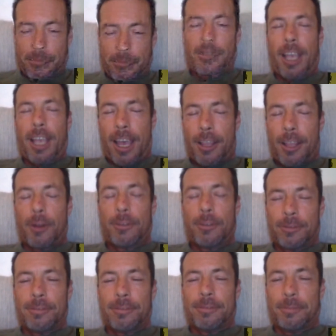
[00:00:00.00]
yeah,
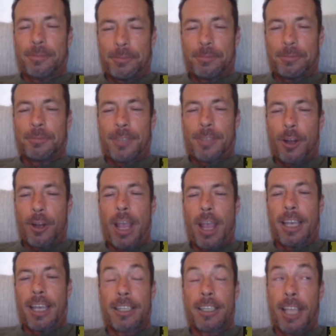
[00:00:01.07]
they're great
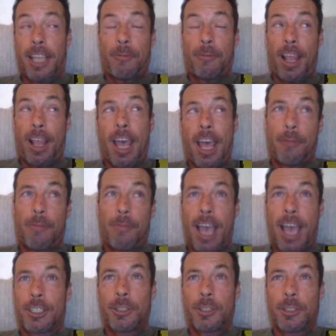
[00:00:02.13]
because they fell out of
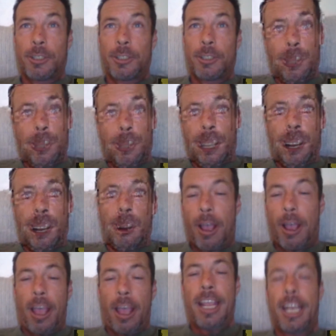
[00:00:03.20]
fashion. They're
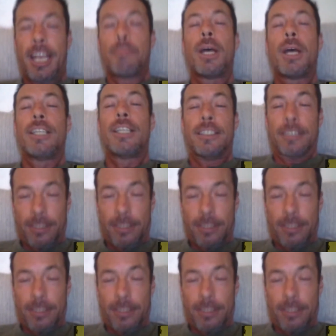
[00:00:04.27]
in abundance.